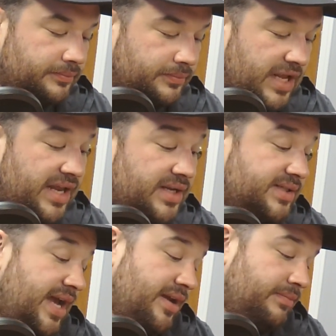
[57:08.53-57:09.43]
it is
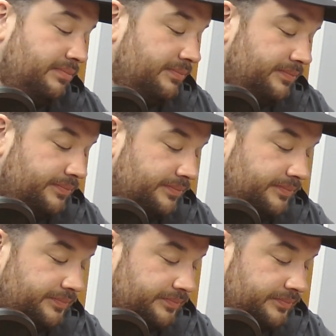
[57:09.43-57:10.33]
sad.
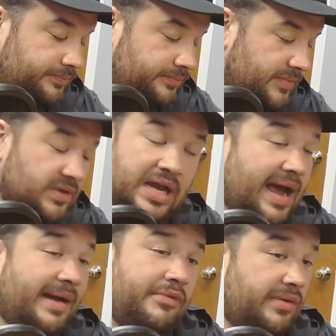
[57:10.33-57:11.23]

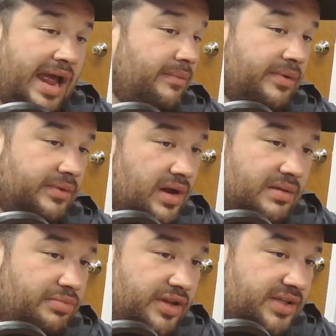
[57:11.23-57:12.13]
I won't call the
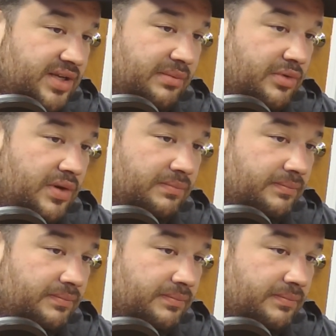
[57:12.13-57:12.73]
police anymore.